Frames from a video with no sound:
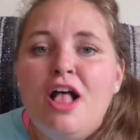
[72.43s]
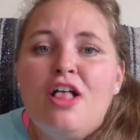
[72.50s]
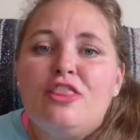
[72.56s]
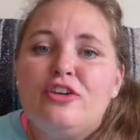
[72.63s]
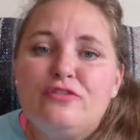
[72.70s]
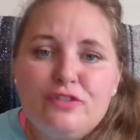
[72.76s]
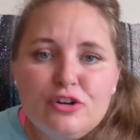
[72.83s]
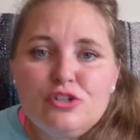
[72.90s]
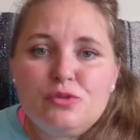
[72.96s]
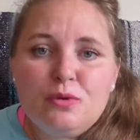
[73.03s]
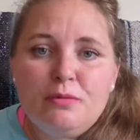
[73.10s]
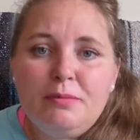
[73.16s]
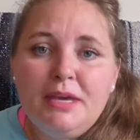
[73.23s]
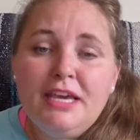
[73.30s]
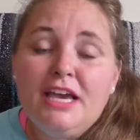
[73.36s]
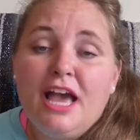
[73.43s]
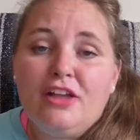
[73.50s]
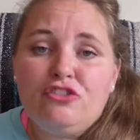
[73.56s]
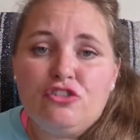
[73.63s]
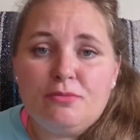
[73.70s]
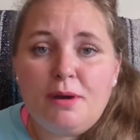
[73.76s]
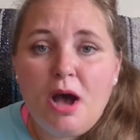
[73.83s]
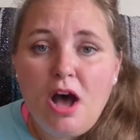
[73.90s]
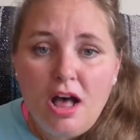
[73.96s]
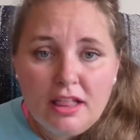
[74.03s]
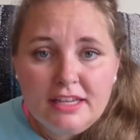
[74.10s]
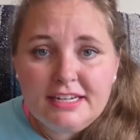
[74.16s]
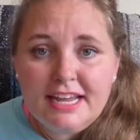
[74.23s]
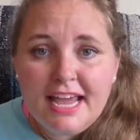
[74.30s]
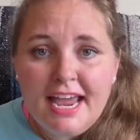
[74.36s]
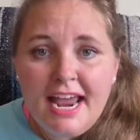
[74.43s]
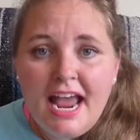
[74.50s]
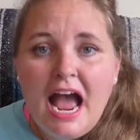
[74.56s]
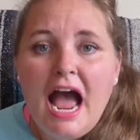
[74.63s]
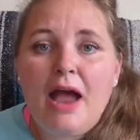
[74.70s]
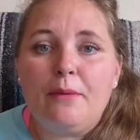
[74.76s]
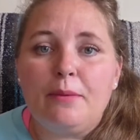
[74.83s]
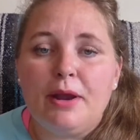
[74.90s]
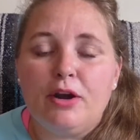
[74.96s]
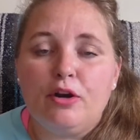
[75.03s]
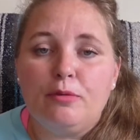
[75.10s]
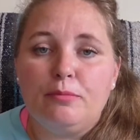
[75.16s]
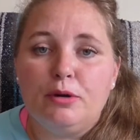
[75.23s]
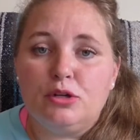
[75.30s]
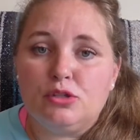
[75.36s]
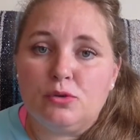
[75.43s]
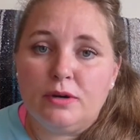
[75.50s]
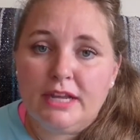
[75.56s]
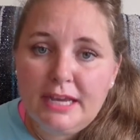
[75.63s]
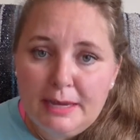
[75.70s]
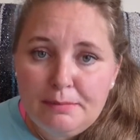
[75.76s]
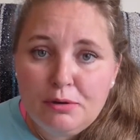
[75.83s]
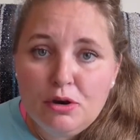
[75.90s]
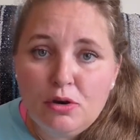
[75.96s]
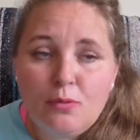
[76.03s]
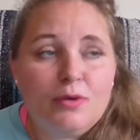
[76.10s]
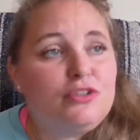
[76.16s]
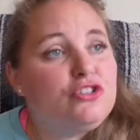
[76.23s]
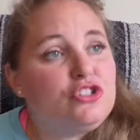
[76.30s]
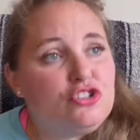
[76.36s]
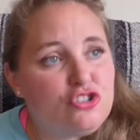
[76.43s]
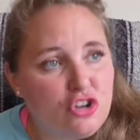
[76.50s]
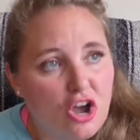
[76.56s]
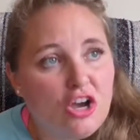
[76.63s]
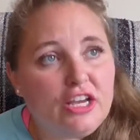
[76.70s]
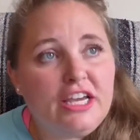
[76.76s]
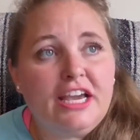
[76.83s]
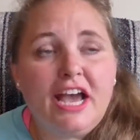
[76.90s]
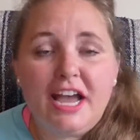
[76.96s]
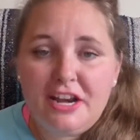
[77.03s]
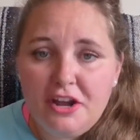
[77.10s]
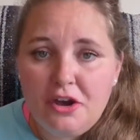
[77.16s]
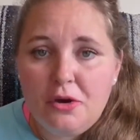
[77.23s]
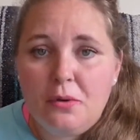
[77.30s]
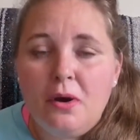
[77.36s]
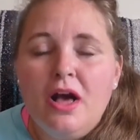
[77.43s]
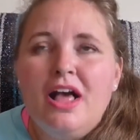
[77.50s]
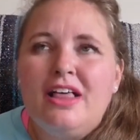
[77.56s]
The first one being Gemma Holiday. I read her books on ebook, which is shocking, I know.